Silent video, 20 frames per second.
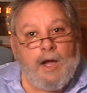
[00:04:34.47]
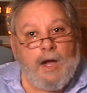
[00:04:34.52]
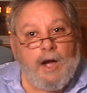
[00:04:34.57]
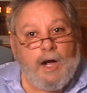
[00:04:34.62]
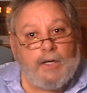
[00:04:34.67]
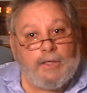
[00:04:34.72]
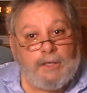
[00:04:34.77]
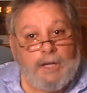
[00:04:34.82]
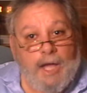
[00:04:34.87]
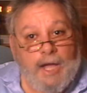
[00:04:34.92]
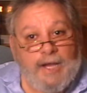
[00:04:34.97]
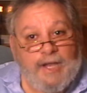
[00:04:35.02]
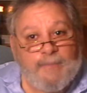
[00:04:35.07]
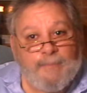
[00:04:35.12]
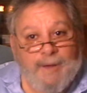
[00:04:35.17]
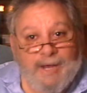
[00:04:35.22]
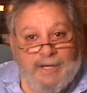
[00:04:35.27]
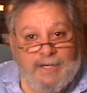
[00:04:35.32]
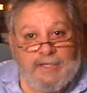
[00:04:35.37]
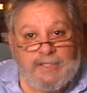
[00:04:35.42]
Unlike
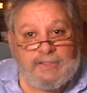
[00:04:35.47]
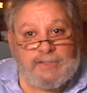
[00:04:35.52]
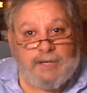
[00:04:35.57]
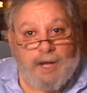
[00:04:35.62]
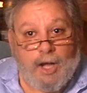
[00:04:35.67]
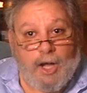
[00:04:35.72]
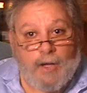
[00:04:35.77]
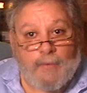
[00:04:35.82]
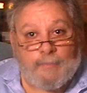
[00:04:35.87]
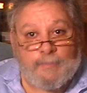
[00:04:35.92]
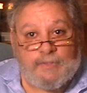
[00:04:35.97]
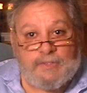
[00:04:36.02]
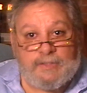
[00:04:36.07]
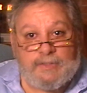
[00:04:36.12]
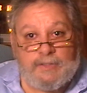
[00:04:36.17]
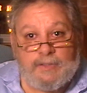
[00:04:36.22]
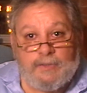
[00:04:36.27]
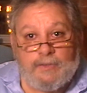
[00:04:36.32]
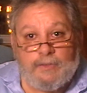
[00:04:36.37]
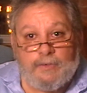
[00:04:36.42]
many
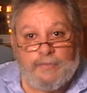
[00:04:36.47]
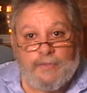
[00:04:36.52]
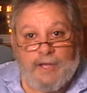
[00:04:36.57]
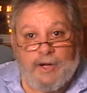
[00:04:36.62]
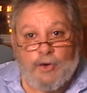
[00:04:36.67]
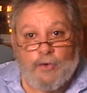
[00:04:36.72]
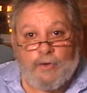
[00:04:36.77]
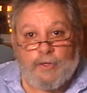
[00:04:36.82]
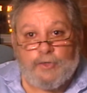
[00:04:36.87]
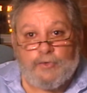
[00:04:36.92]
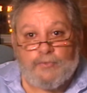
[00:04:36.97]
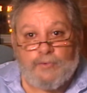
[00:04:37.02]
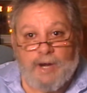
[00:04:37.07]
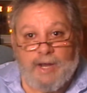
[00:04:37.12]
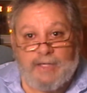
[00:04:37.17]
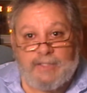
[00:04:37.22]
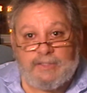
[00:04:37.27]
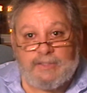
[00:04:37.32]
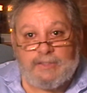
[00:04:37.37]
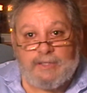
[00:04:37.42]
psalms that are
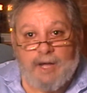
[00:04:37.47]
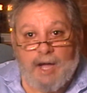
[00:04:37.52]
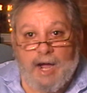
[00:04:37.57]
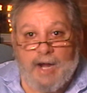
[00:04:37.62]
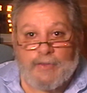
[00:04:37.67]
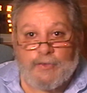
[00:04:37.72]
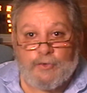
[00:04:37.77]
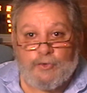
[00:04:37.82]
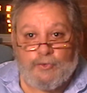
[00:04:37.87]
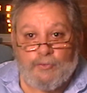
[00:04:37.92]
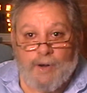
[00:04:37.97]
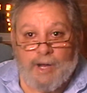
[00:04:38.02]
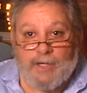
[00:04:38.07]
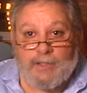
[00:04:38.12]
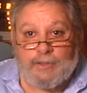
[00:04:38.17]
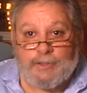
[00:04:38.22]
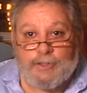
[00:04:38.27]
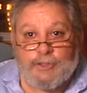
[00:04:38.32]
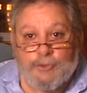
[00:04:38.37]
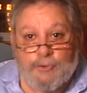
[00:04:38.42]
addressed either
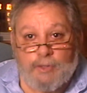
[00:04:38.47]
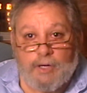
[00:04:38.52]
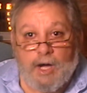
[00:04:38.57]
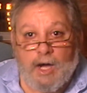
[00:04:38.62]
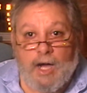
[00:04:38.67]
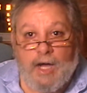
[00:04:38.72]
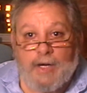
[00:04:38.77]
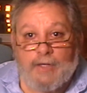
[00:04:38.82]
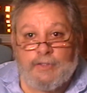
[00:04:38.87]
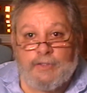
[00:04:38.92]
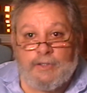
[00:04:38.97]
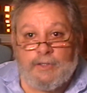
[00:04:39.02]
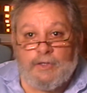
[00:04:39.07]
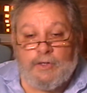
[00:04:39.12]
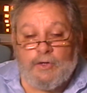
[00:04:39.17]
directly to God